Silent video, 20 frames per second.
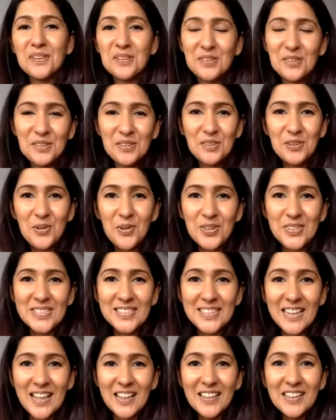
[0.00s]

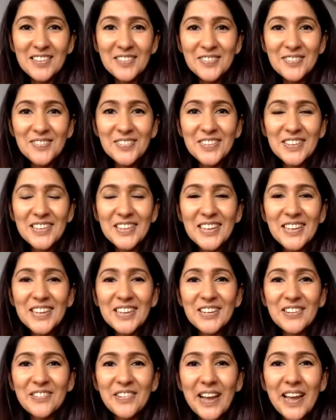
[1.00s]
yourself,
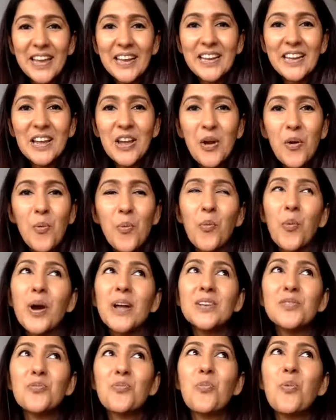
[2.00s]
right?
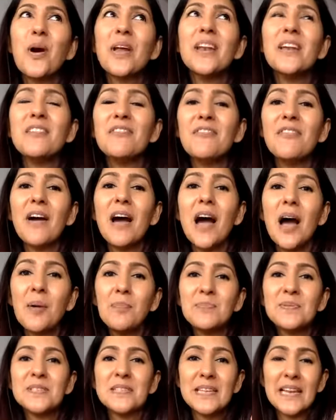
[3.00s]
What if
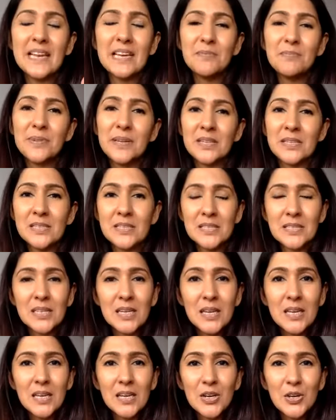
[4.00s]
up statements
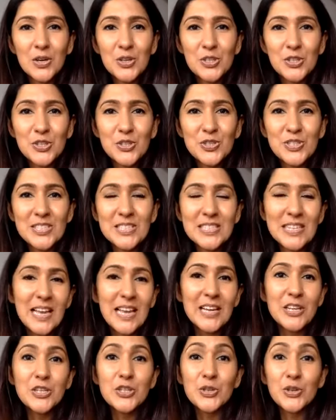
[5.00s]
could you
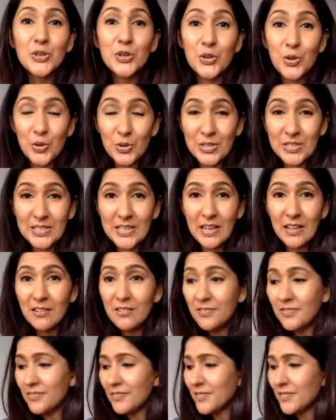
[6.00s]
say to yourself?